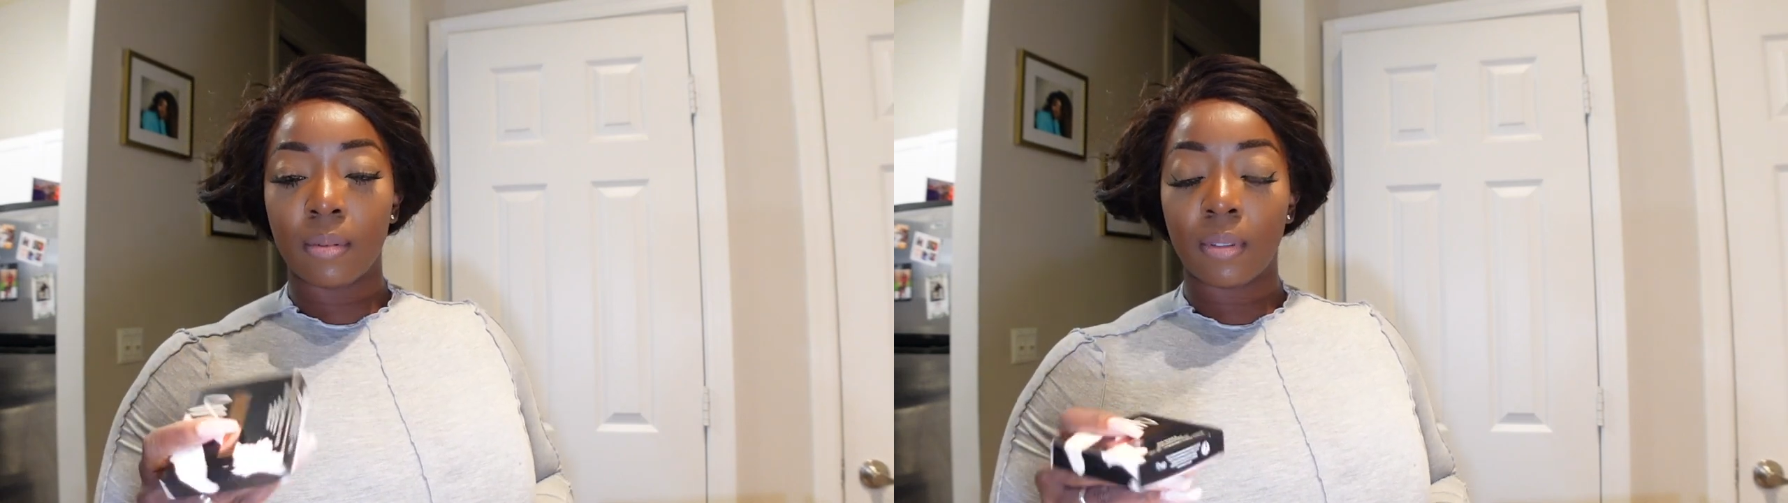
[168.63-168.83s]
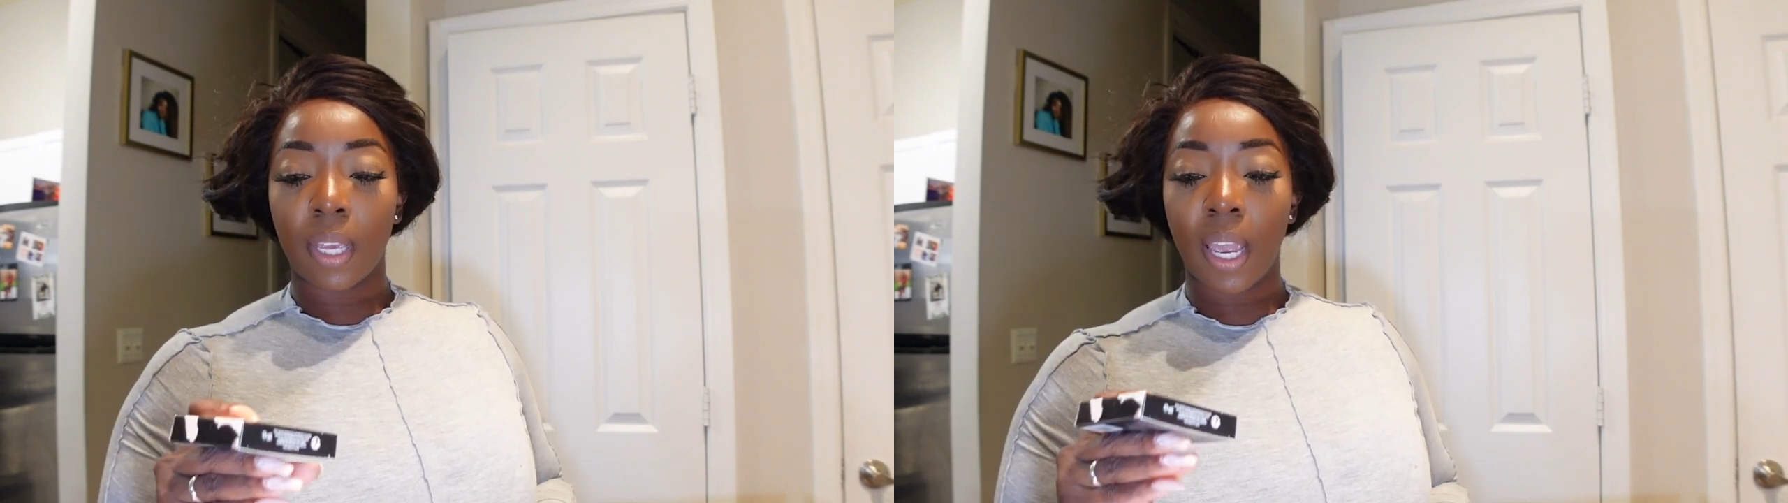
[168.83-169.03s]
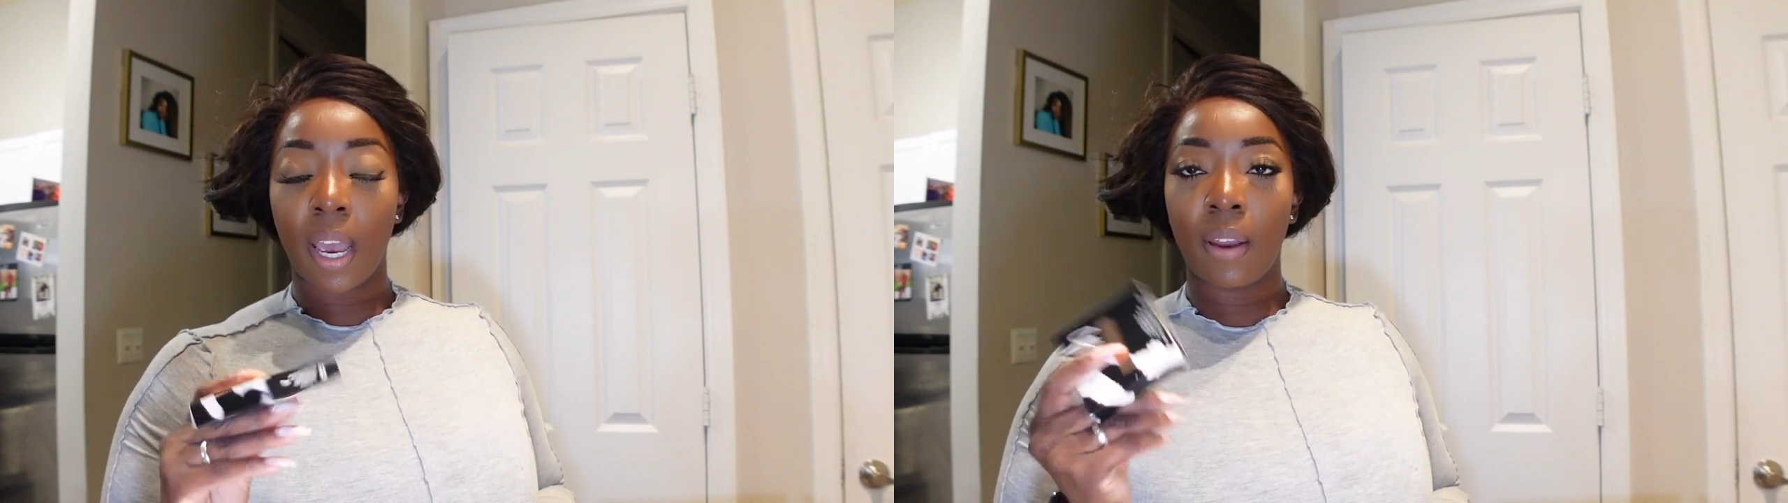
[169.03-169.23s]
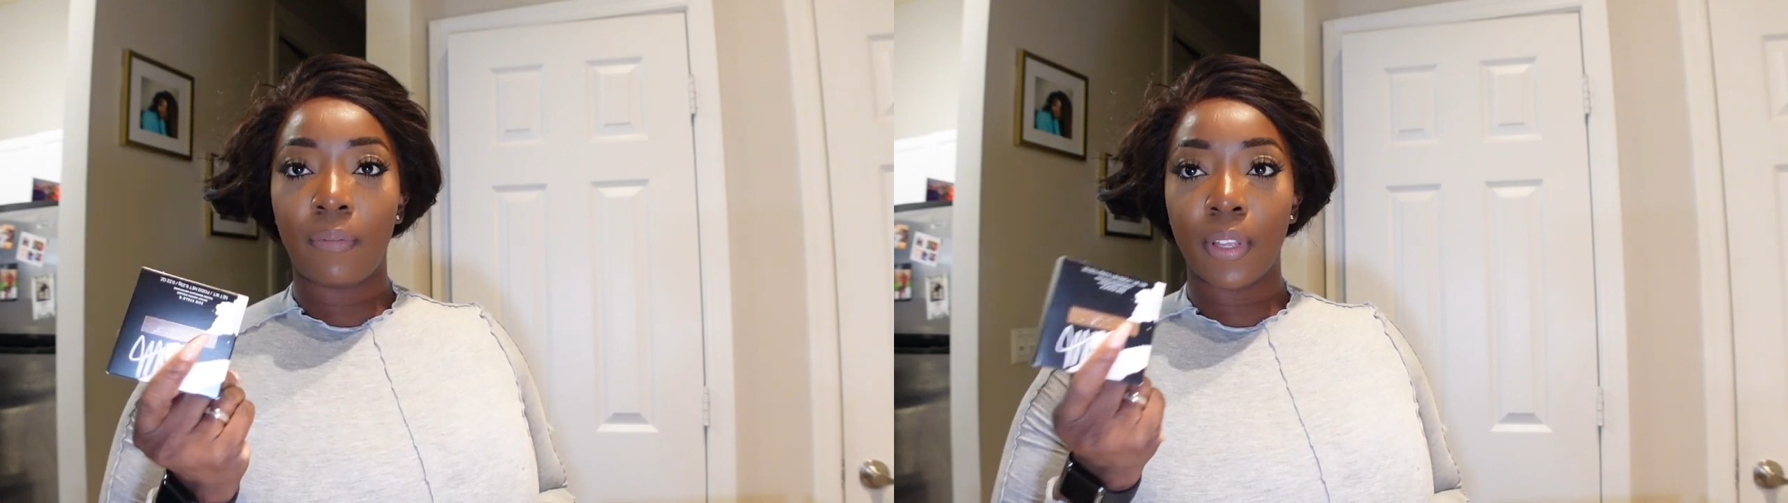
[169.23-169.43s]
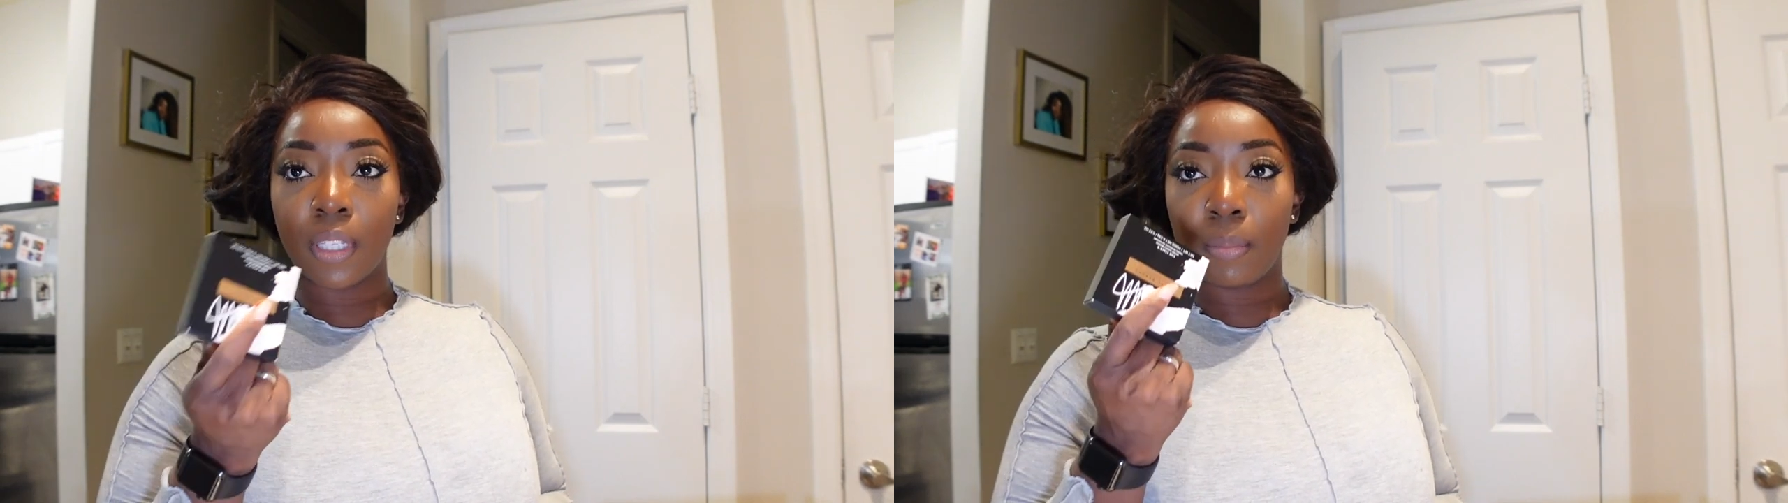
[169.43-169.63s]
They had
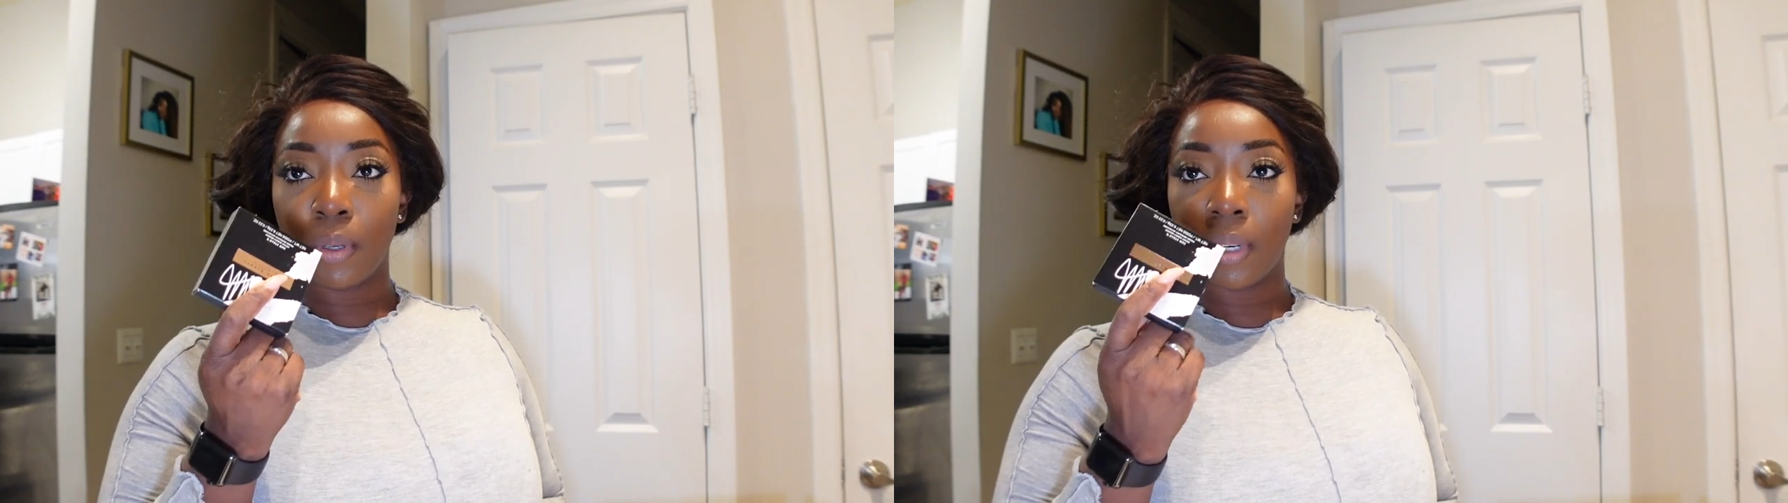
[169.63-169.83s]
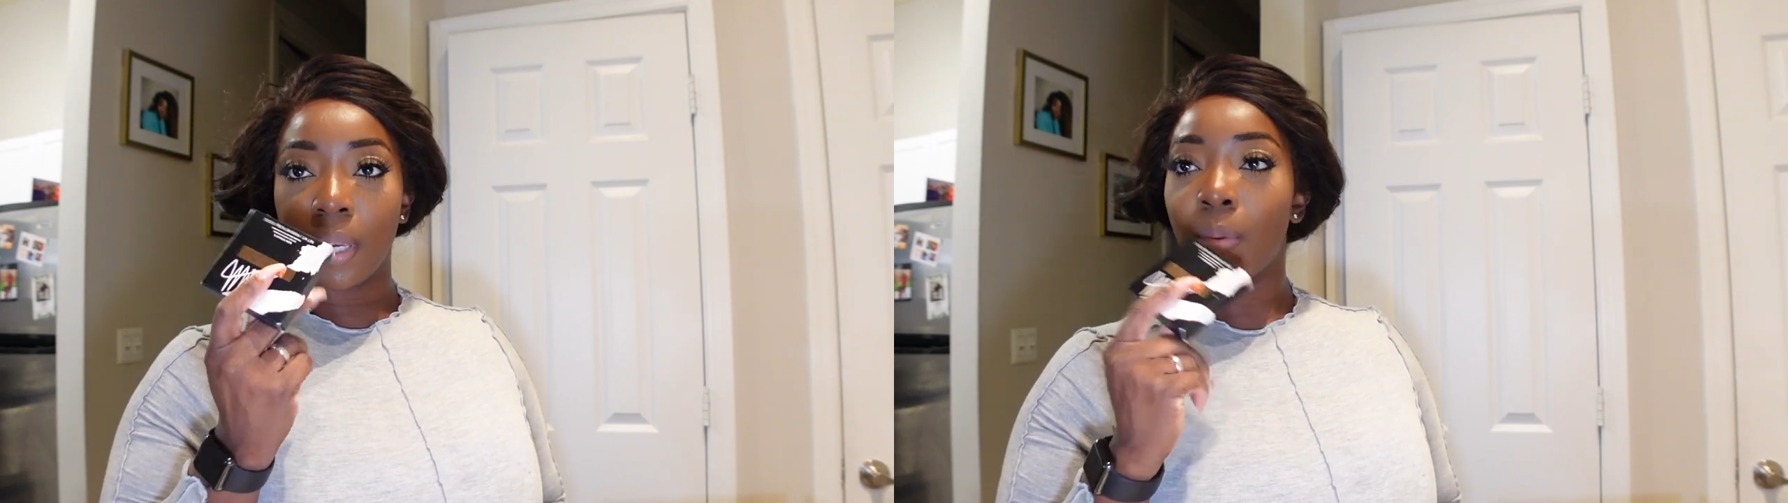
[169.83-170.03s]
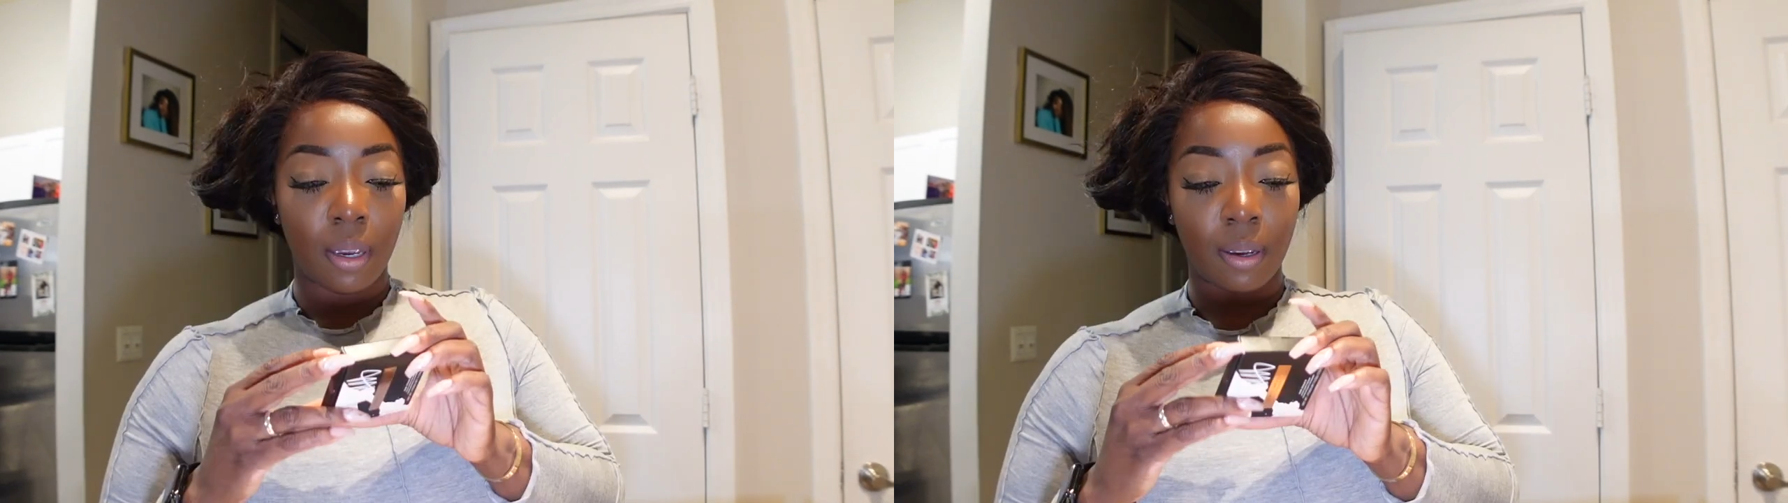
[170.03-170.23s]
Fenty Beauty.